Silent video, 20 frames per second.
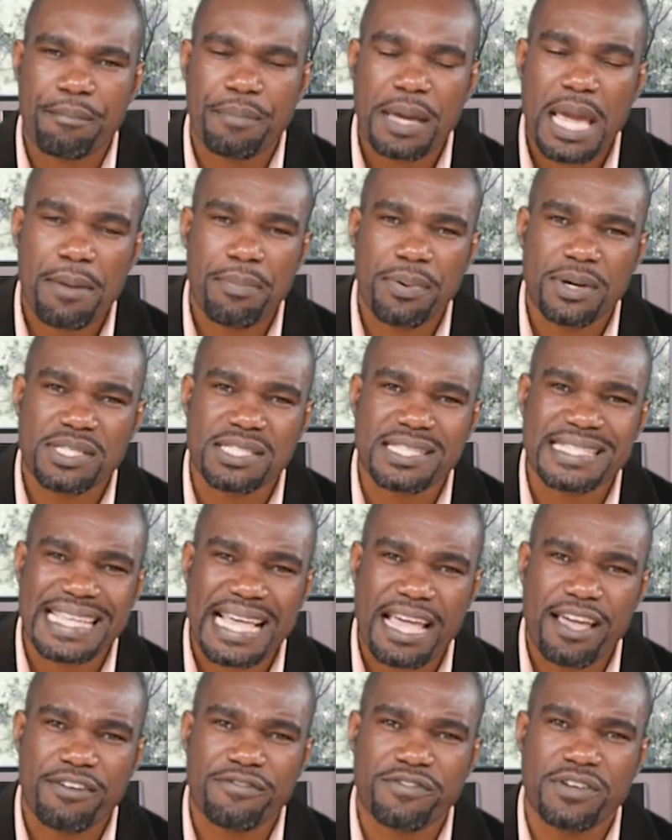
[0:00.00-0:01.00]
papers
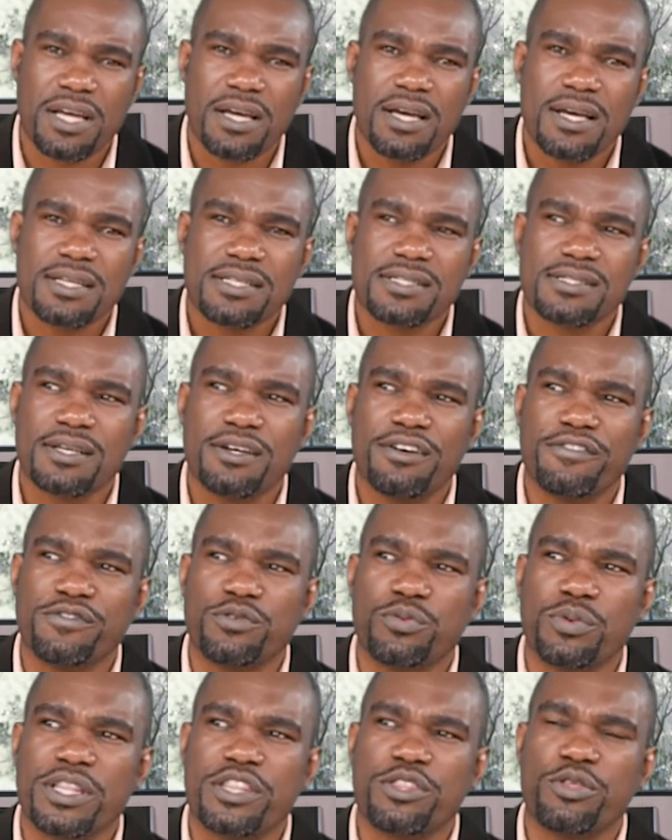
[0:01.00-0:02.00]
saved
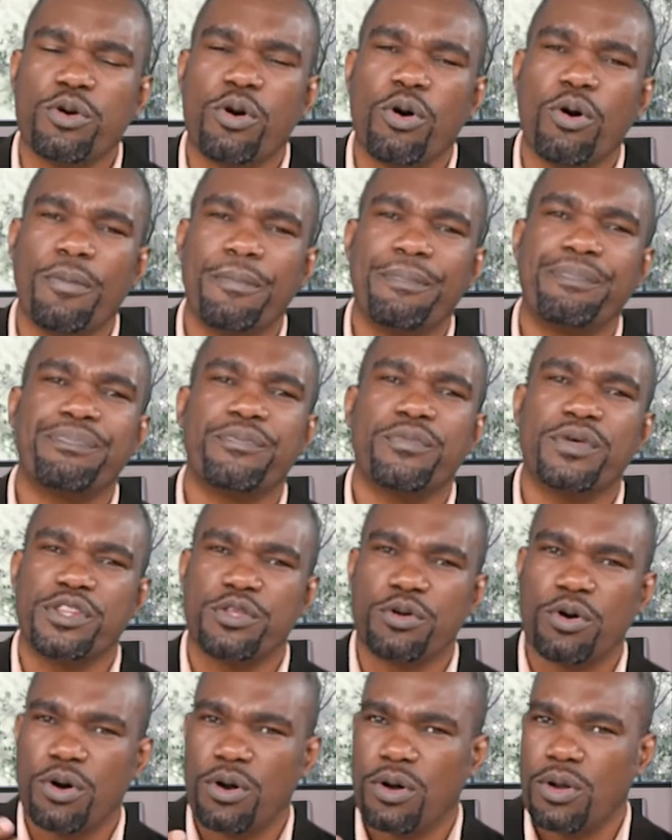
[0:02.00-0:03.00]
served with your with
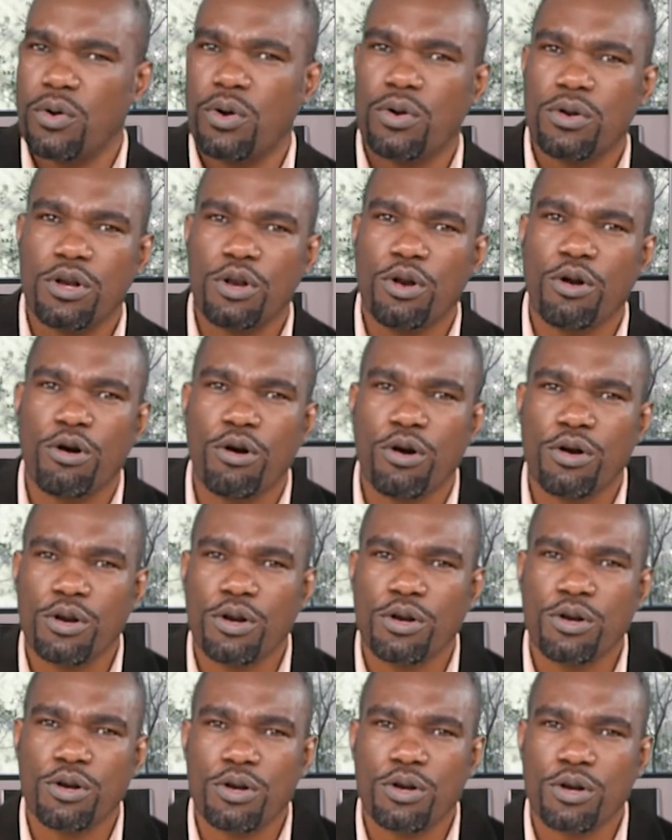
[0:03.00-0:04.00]
your law
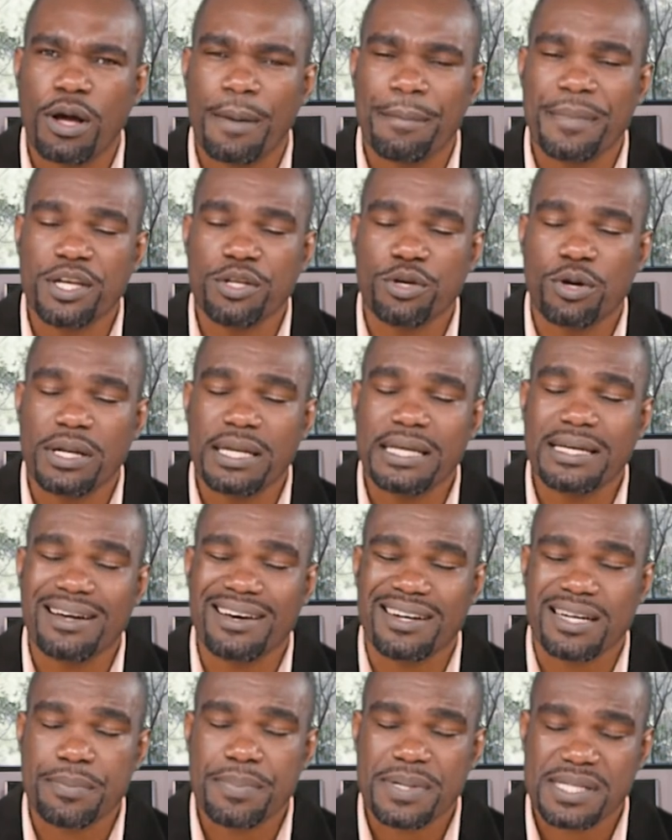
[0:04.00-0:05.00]
I mean your
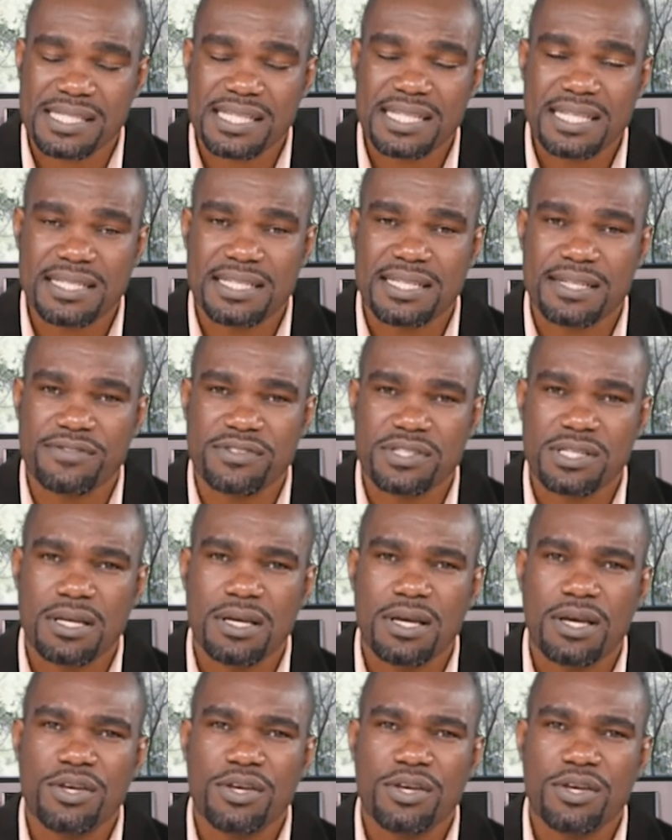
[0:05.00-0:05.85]
legal representatives.